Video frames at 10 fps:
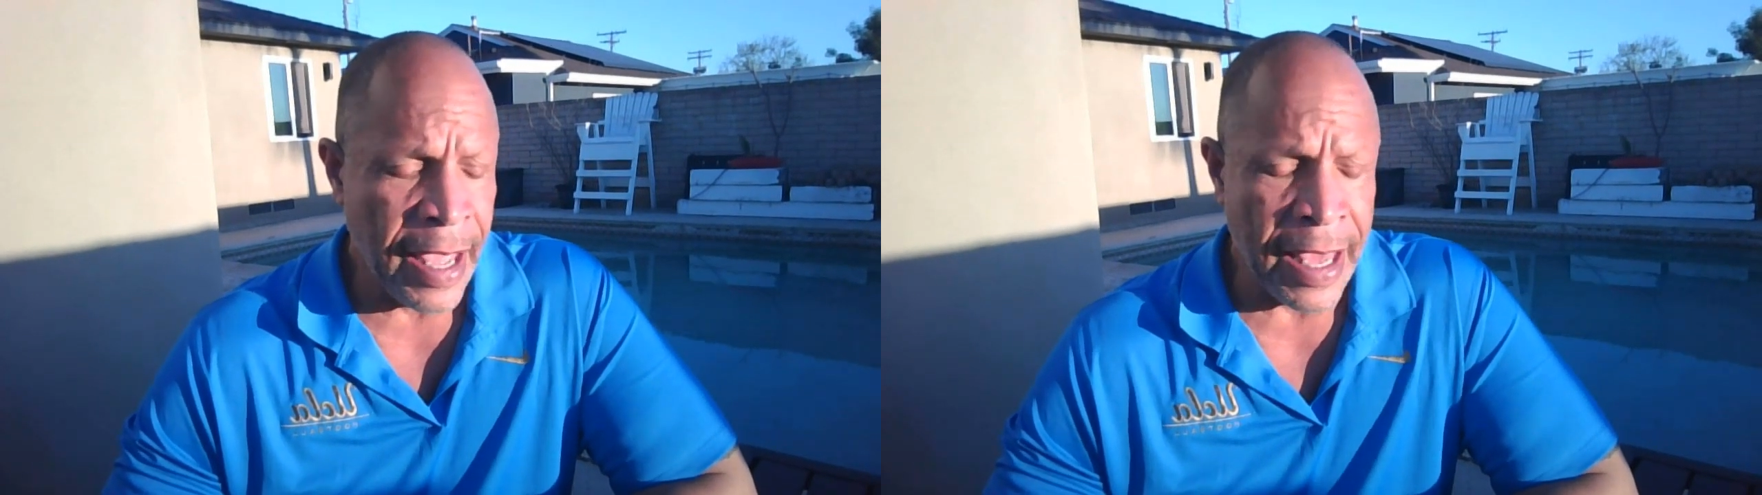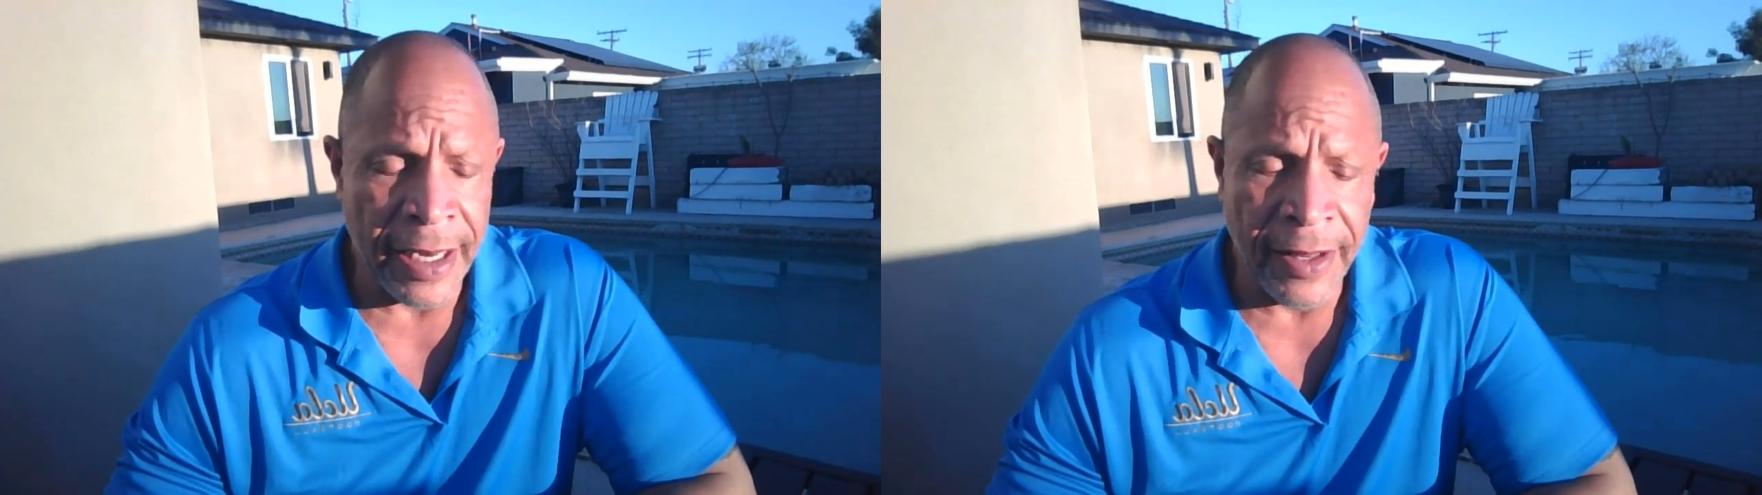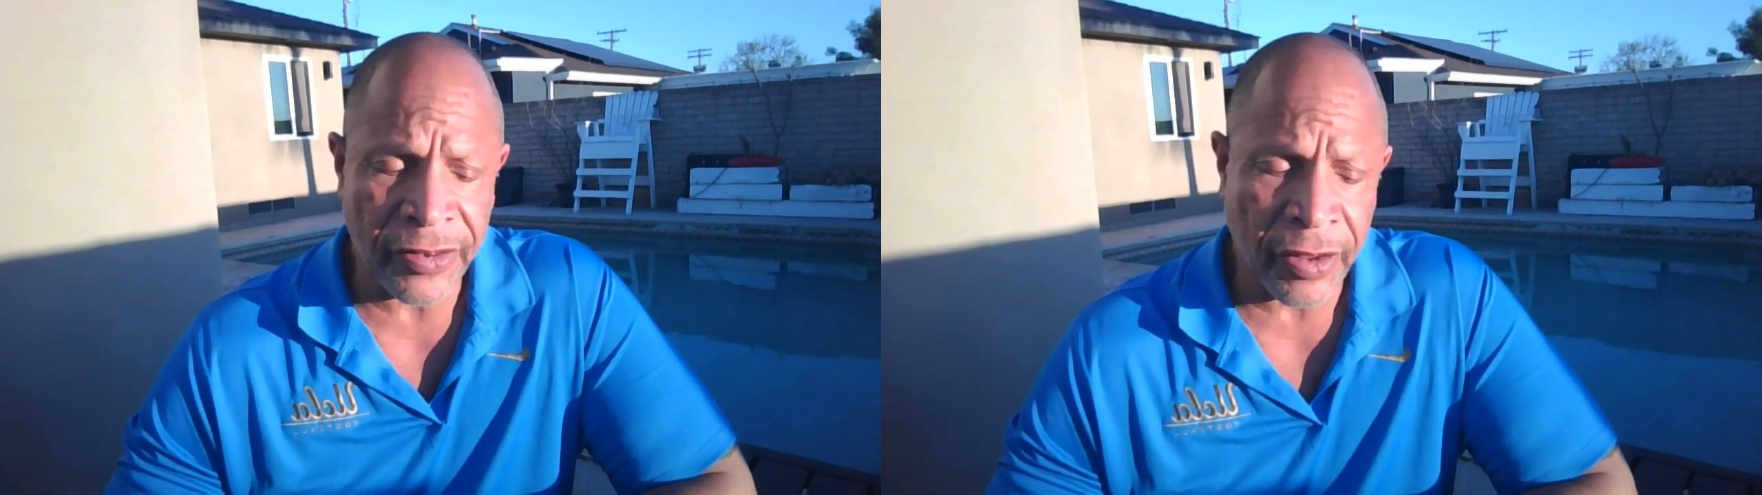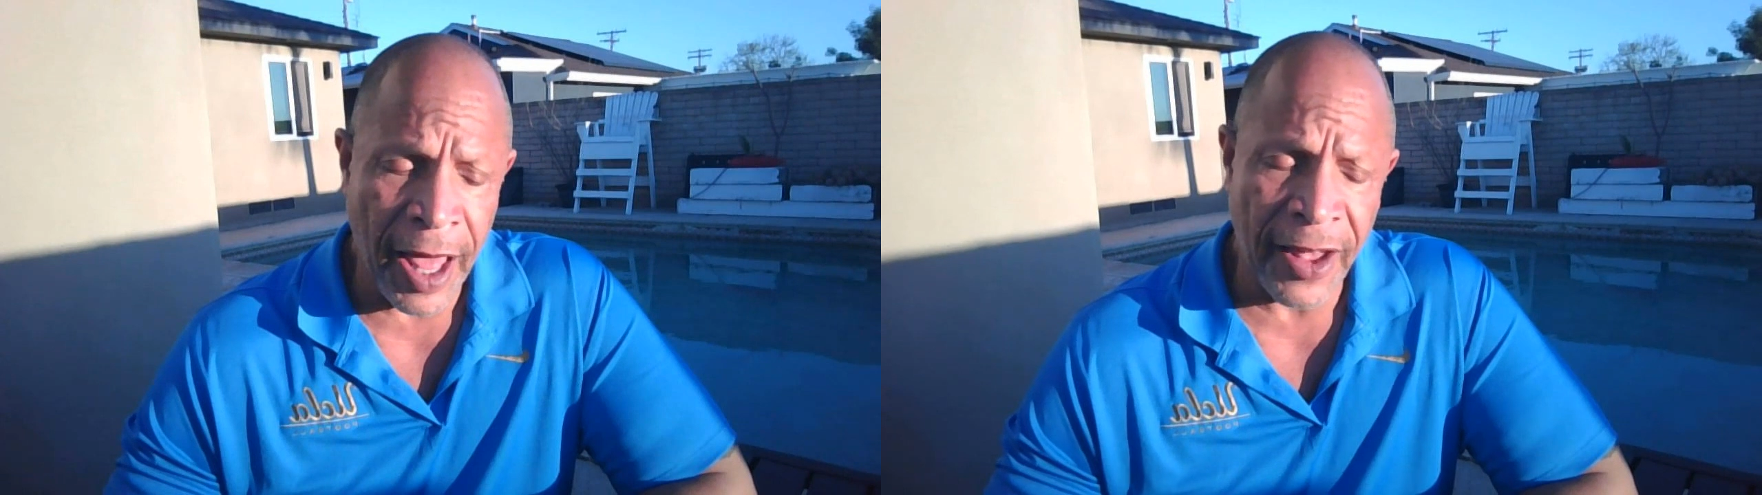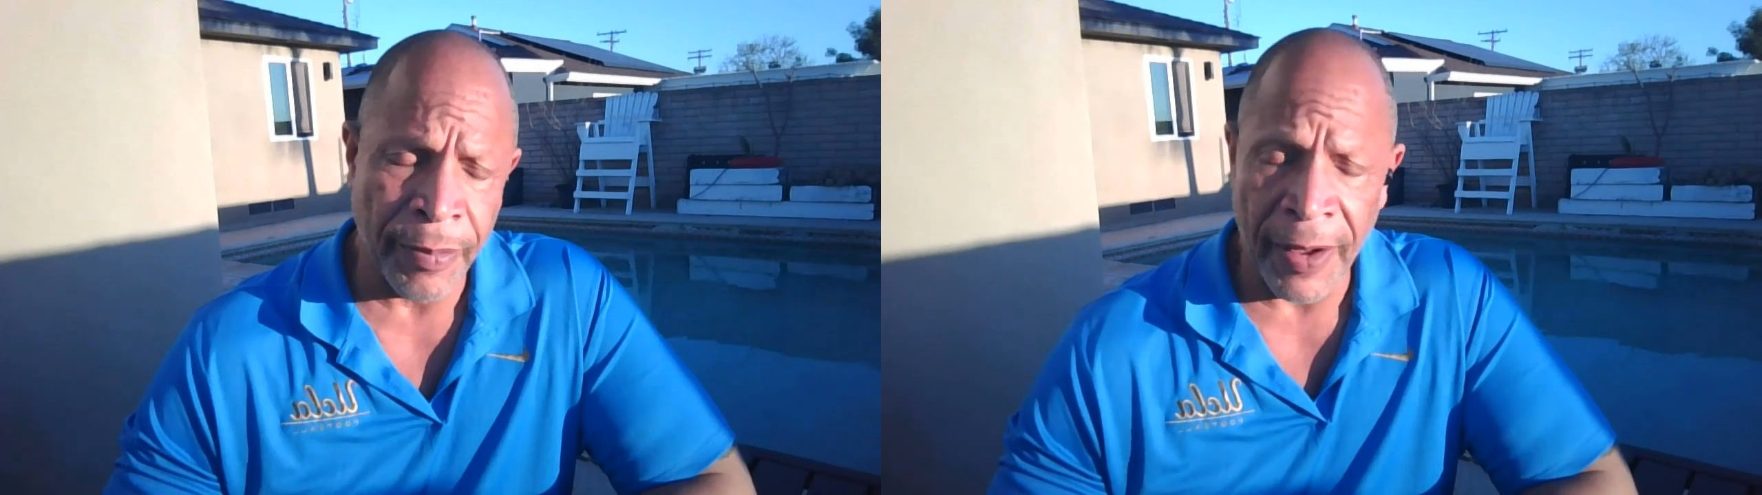And in this
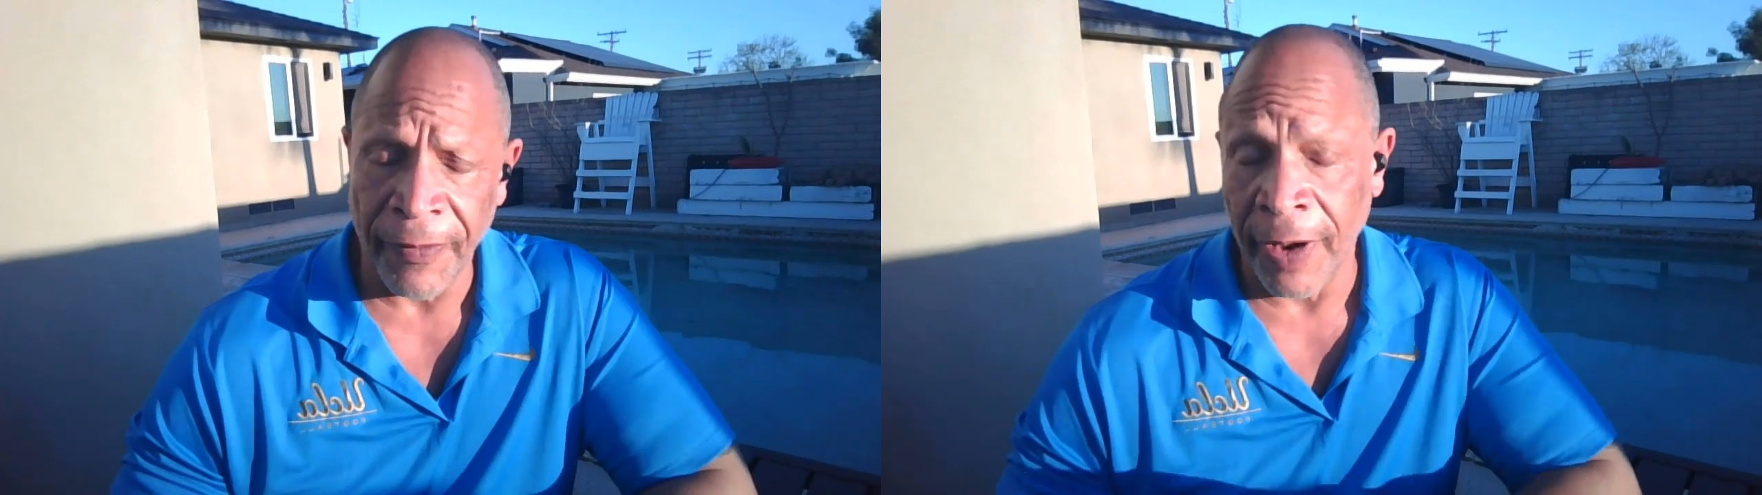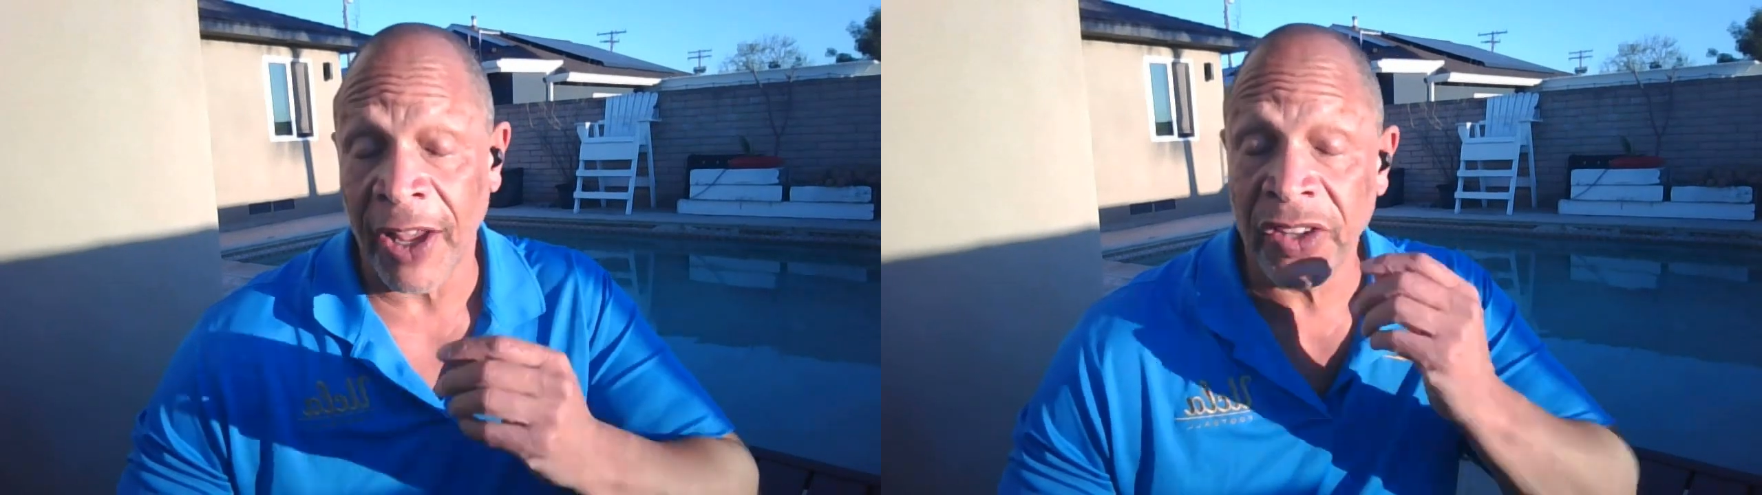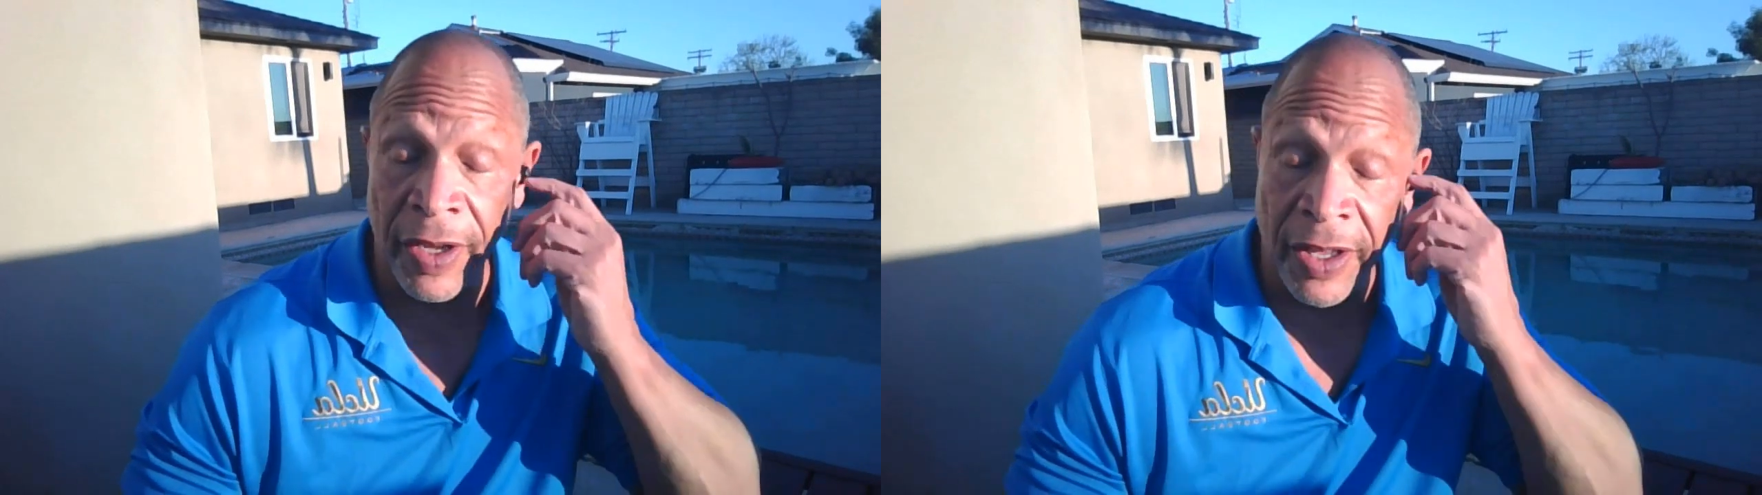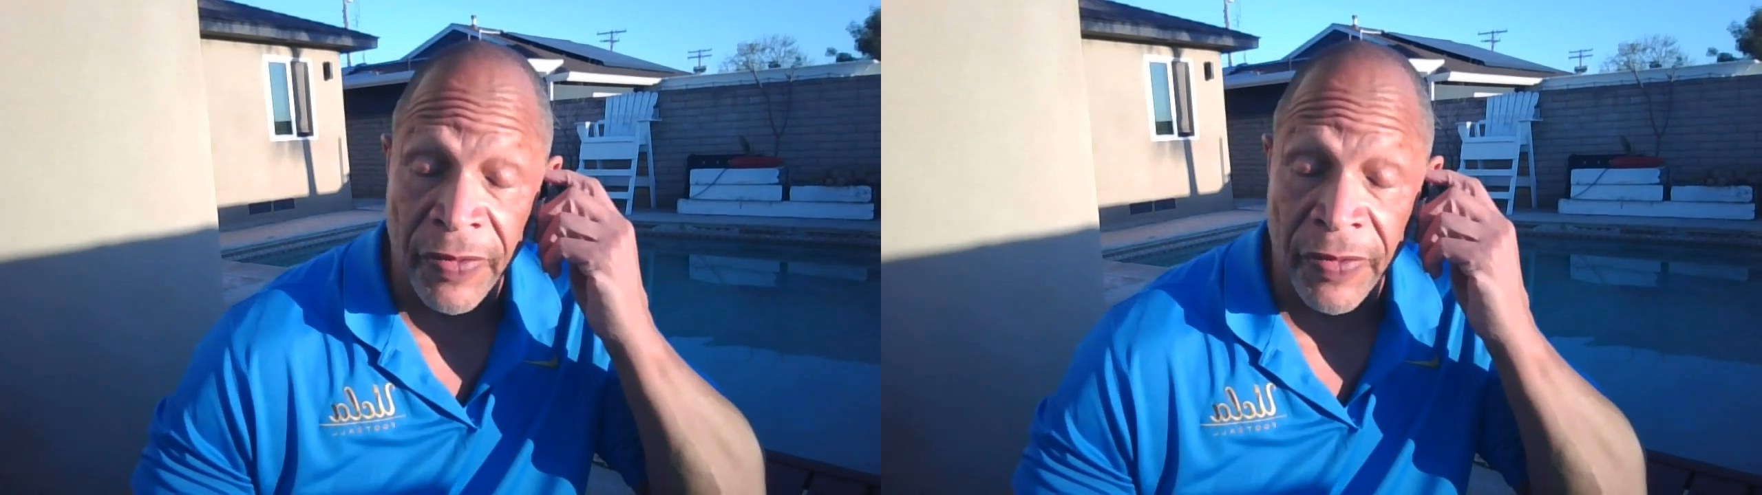class, my philosophy